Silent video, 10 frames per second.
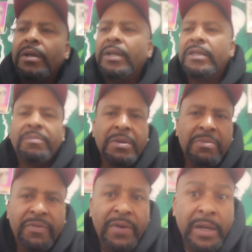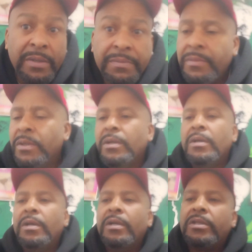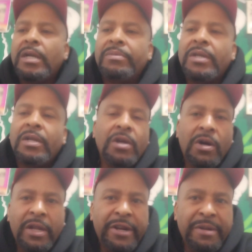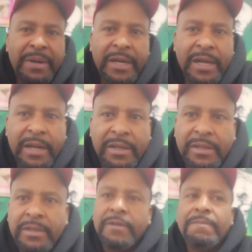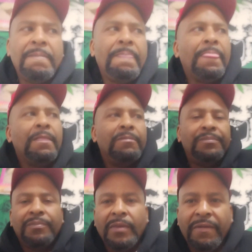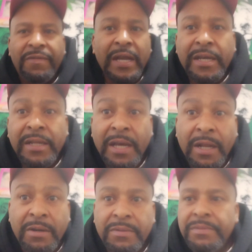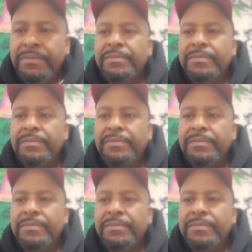And let the people fight. And stop telling y'all everybody got to uh, fight Canelo.